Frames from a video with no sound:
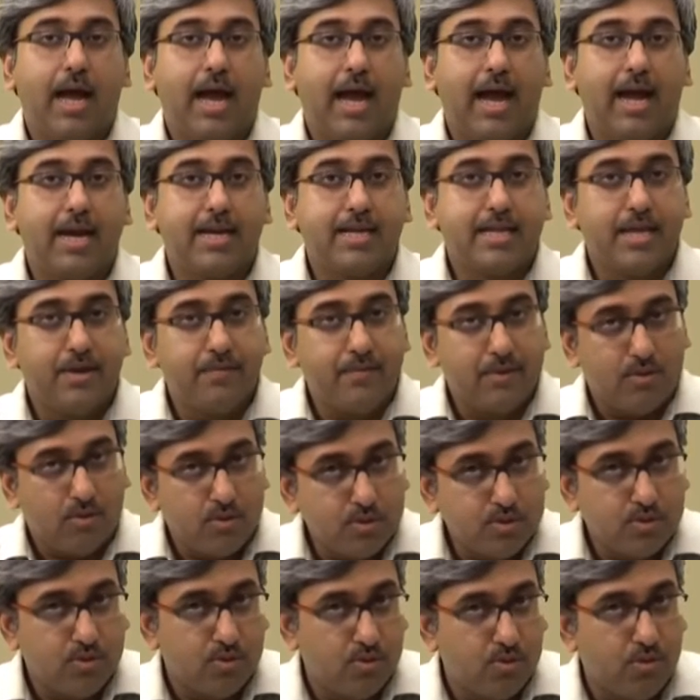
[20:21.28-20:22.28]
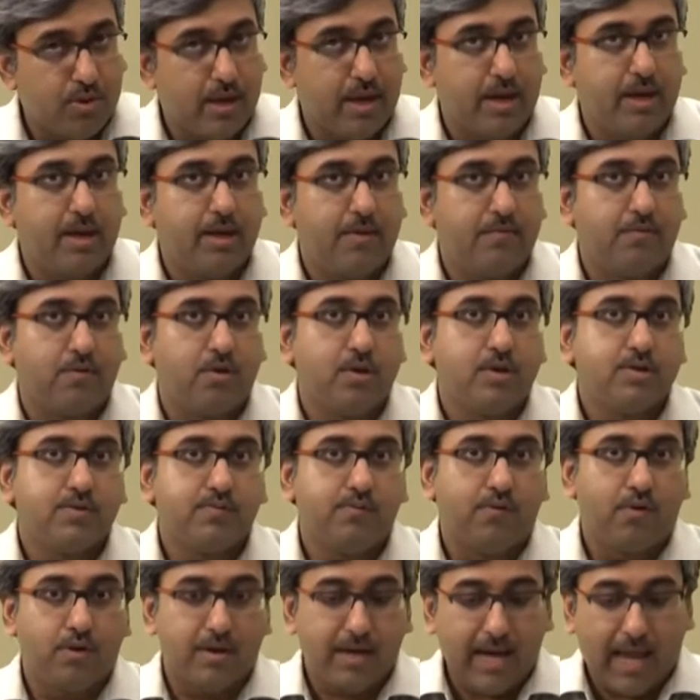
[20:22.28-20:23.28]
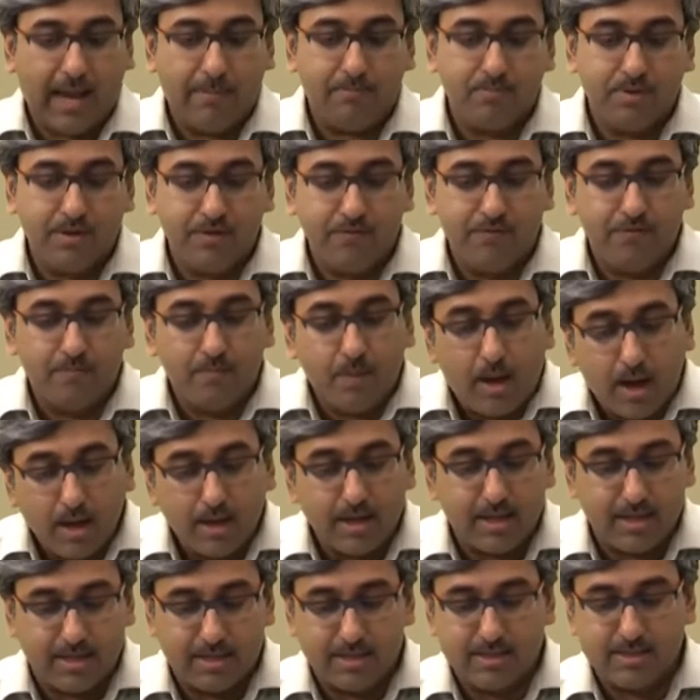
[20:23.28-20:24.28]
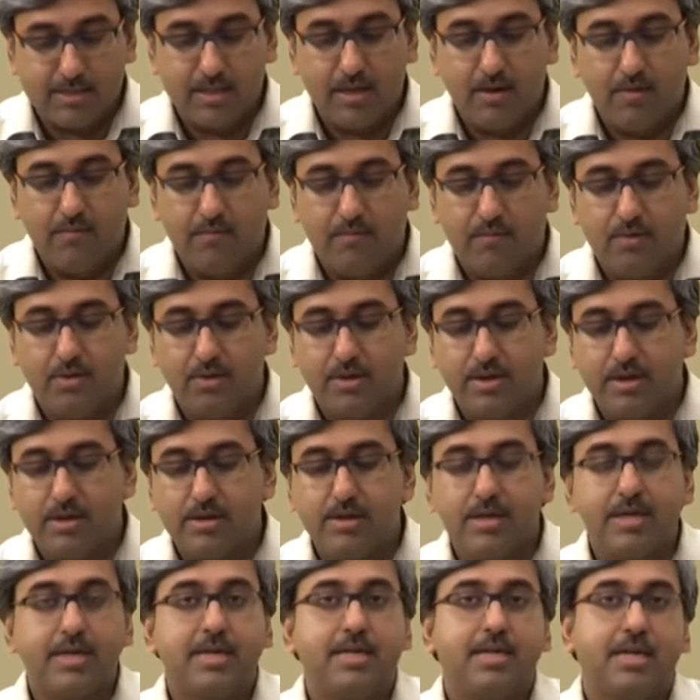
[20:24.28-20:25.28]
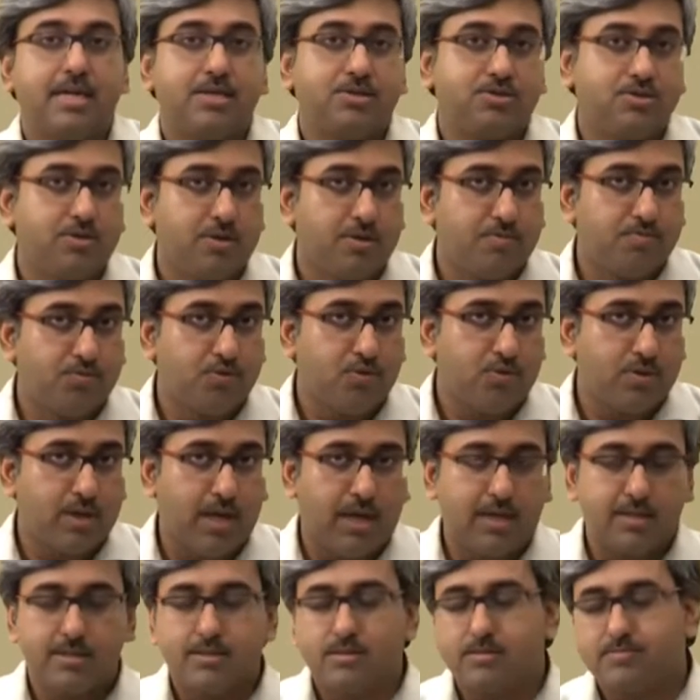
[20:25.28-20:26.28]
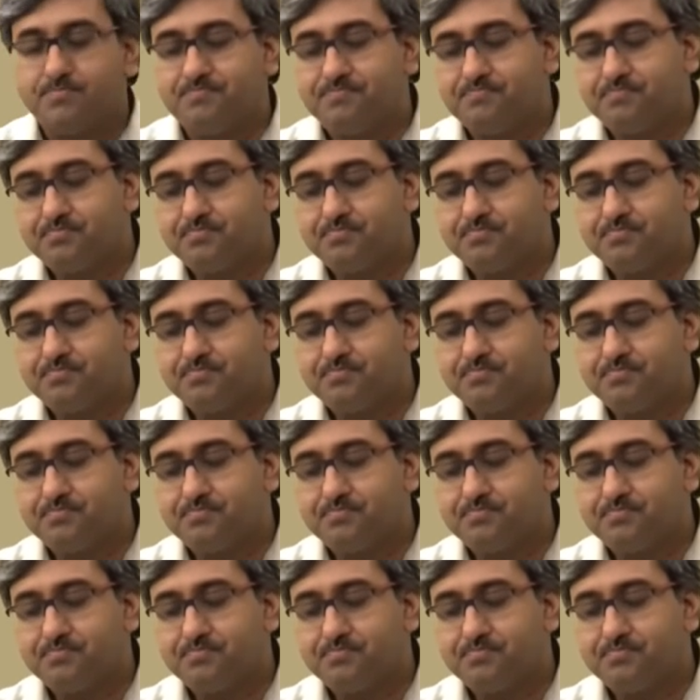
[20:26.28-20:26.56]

And they were also looking, of course, for captive markets for their industrial products.